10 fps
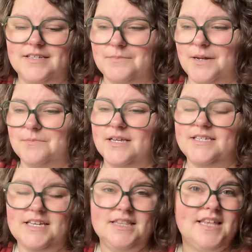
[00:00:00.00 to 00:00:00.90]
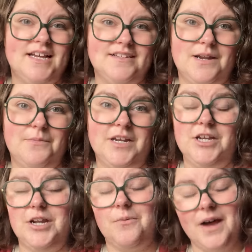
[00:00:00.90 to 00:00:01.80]
Sometimes I see things and I'm like,
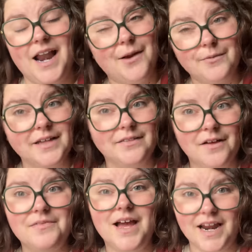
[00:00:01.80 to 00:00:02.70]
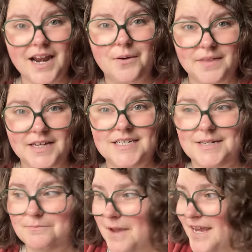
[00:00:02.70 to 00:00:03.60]
you know what, I really love that and I would like to
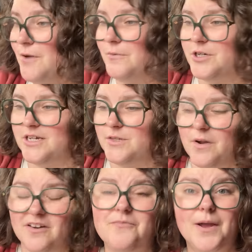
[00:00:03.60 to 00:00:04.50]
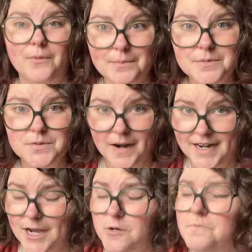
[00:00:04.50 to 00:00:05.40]
make it, which is one of my WIPs
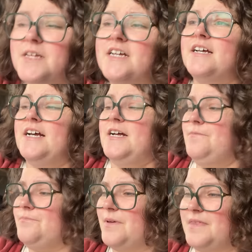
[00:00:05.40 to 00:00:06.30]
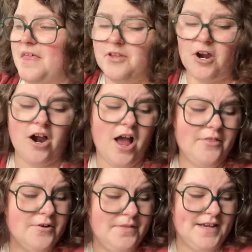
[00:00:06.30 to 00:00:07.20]
right now. But then there are
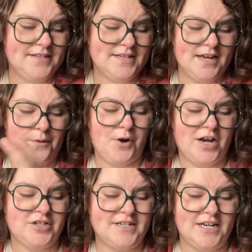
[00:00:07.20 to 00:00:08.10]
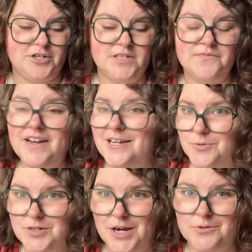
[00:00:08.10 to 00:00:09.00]
other things like a project I just
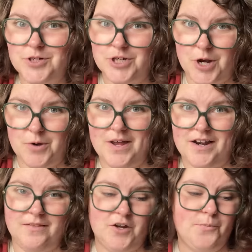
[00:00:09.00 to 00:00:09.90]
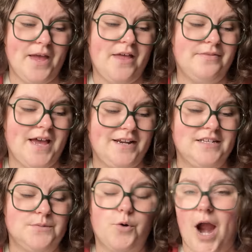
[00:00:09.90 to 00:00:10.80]
finished, which I will show in a little bit, that
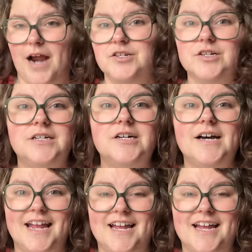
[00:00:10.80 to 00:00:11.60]
is practical.